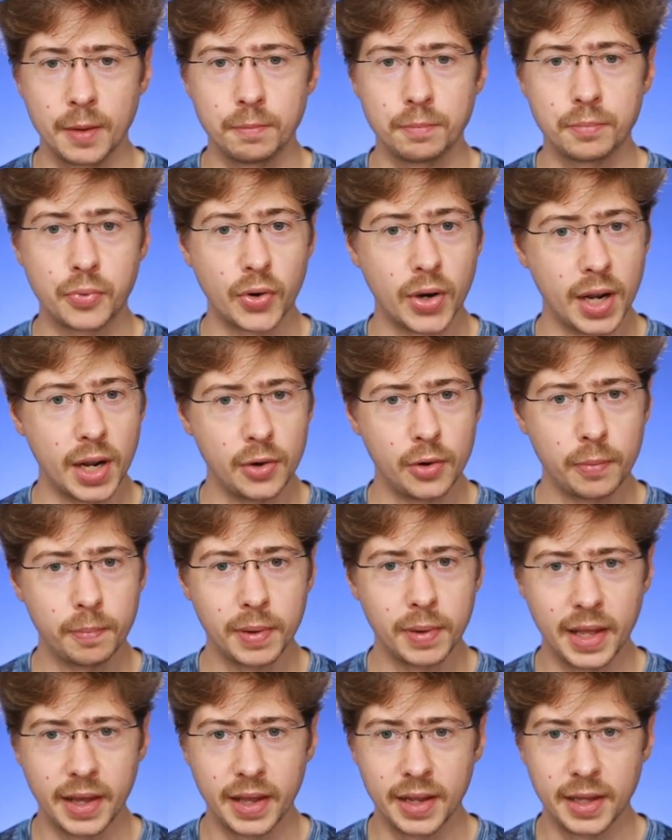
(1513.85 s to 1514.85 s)
Prior
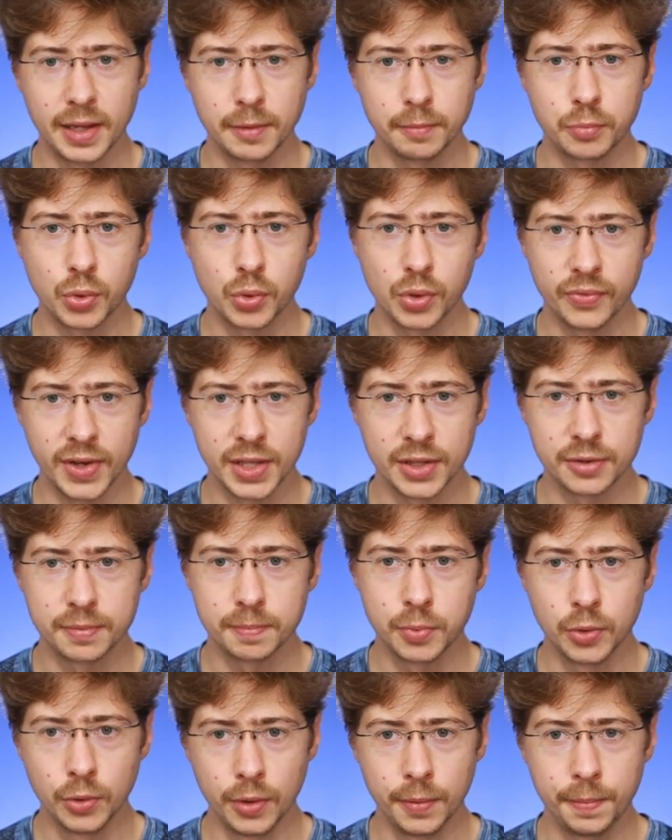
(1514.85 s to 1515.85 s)
planning prevents
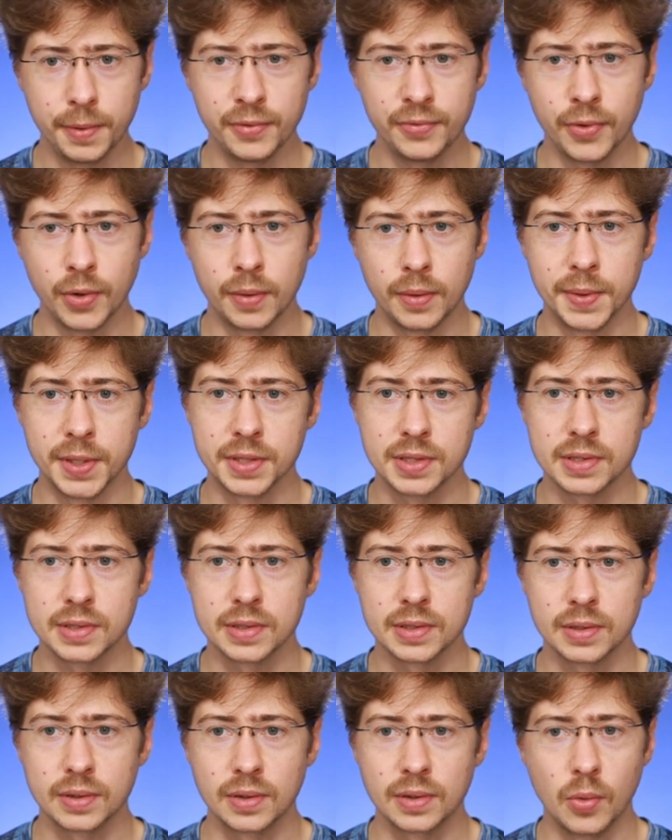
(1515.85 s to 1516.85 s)
poor
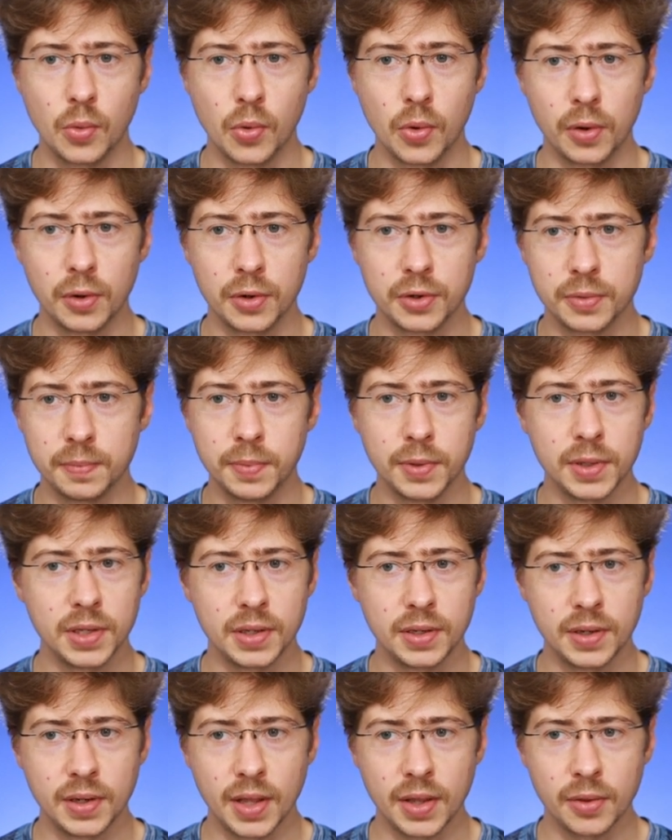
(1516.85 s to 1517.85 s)
performance. Or to put
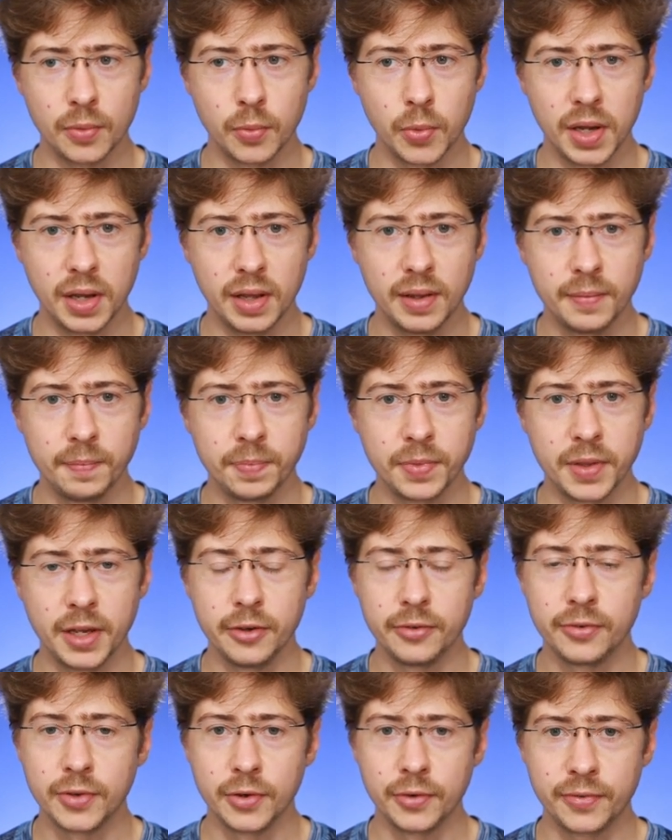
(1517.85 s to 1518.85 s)
it another way,
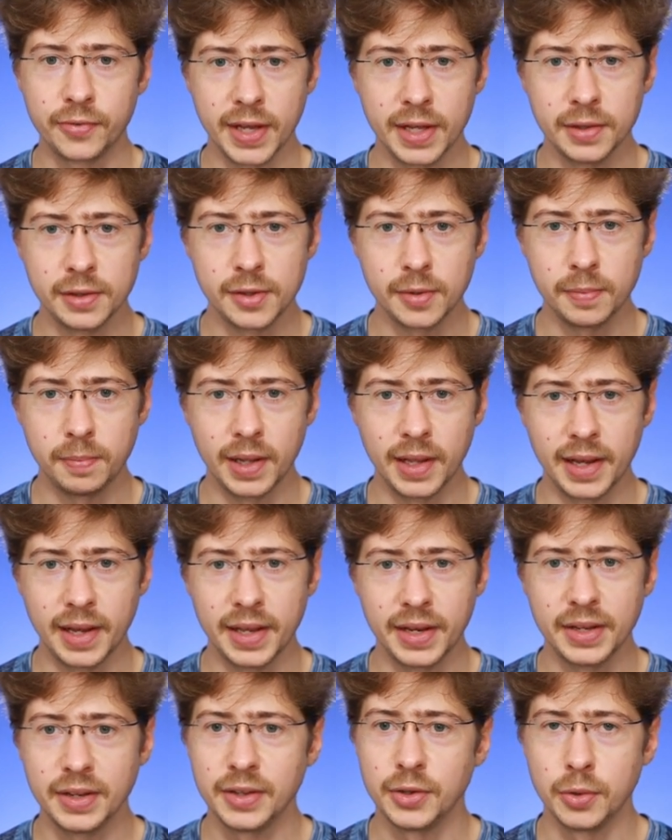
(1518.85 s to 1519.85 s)
if you fail to
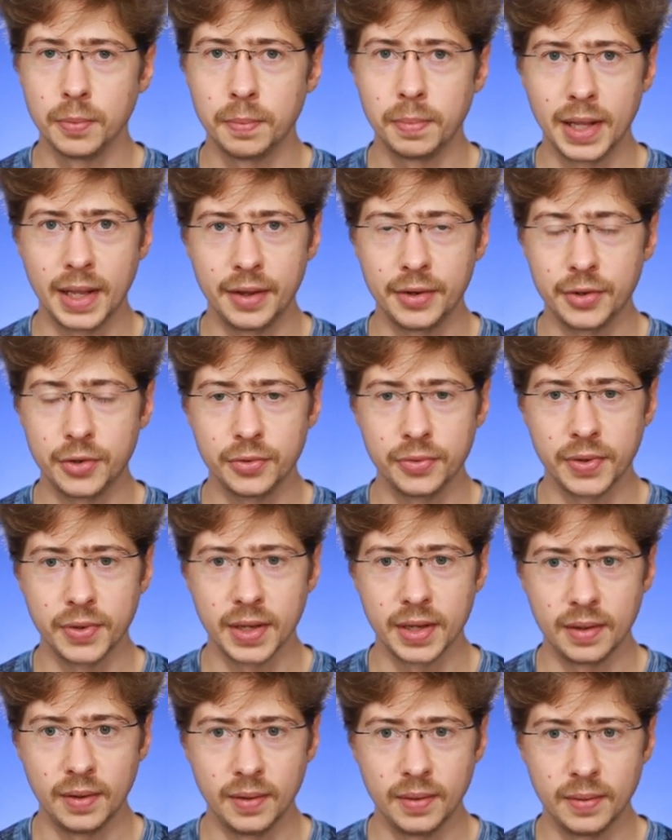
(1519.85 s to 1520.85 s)
plan, you plan to
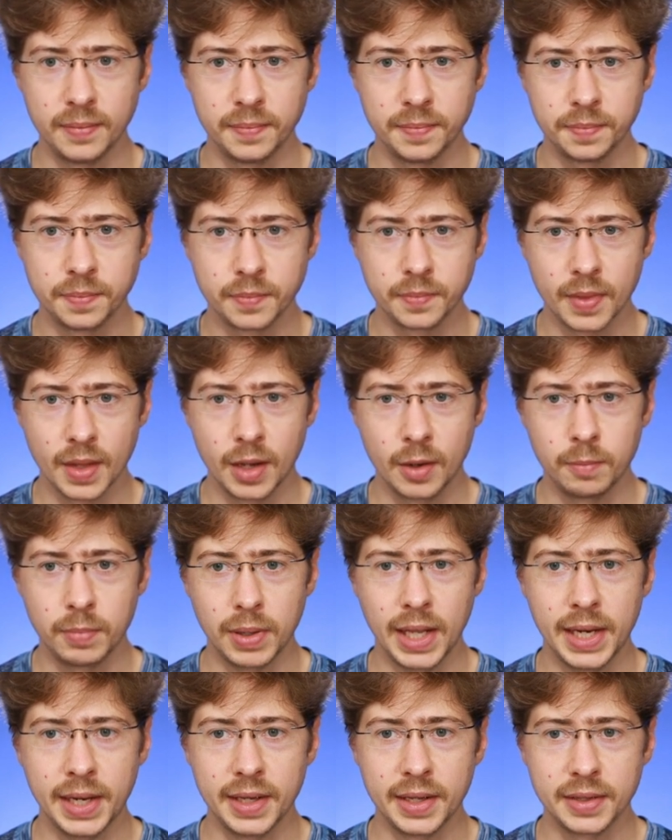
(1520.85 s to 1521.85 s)
fail.
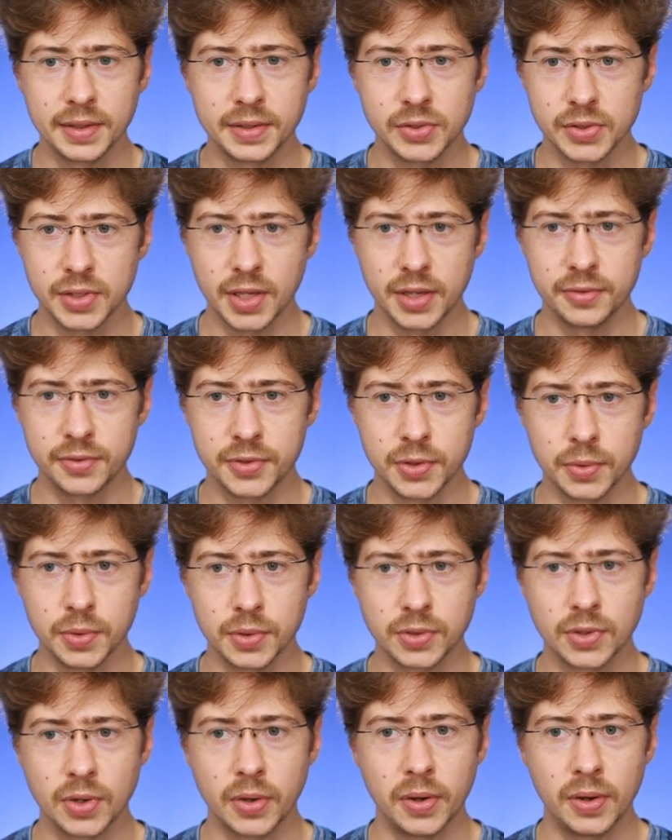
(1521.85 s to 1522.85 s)
Planning saves you a
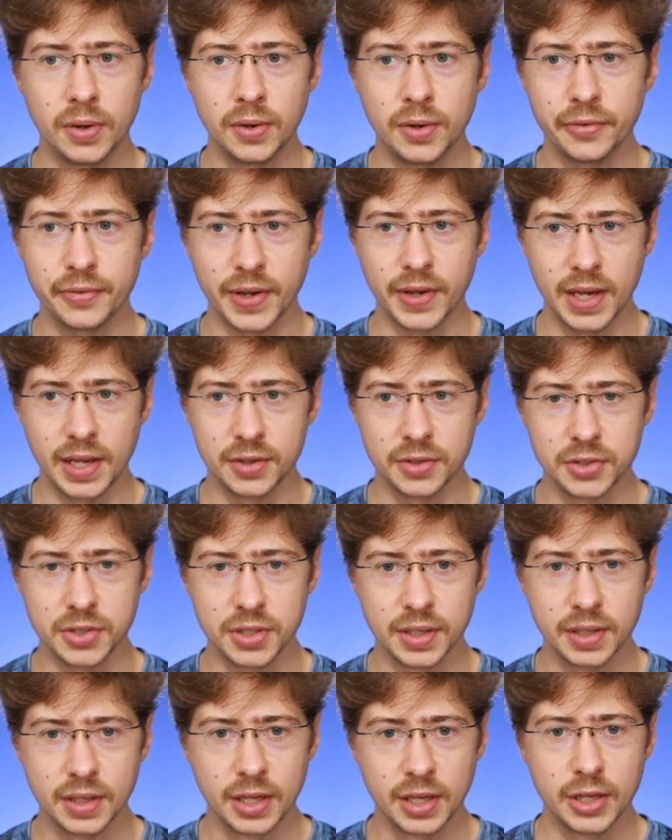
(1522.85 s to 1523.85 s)
ton of
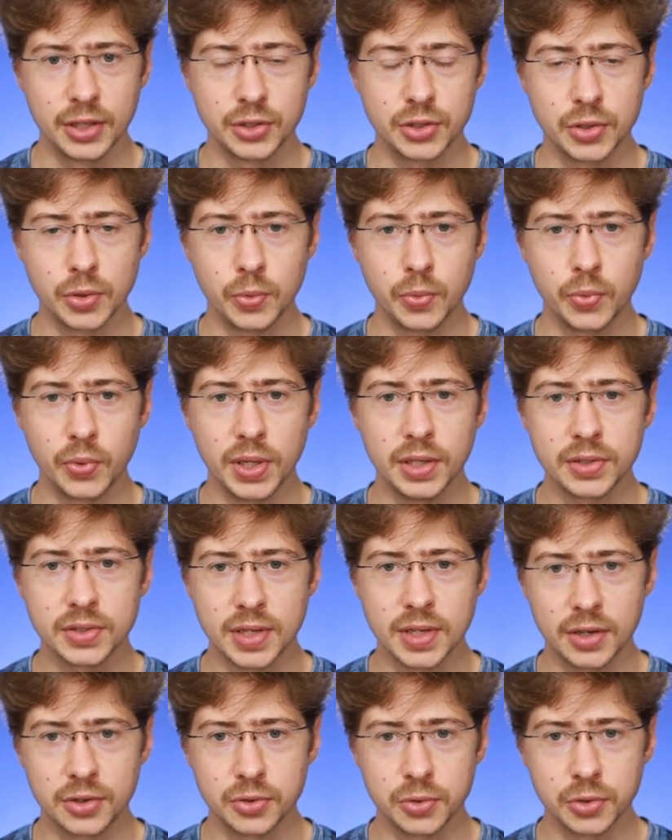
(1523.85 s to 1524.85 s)
energy, so we
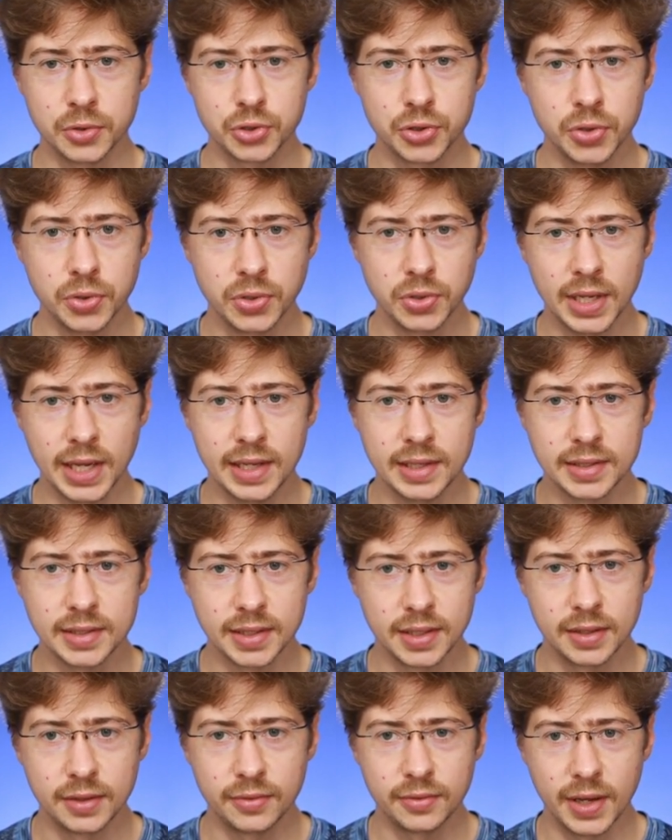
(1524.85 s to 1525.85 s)
schedule shoot days
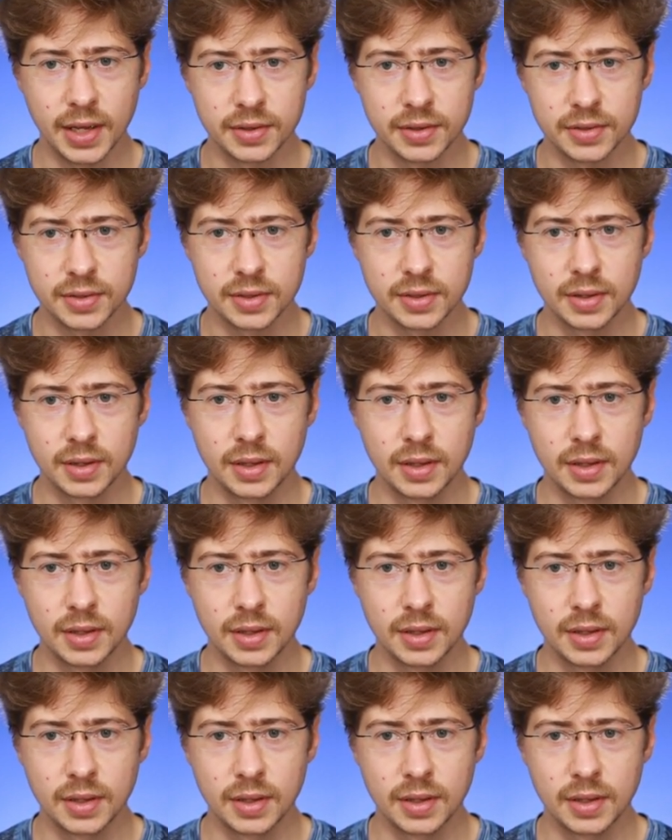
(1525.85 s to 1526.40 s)
in advance.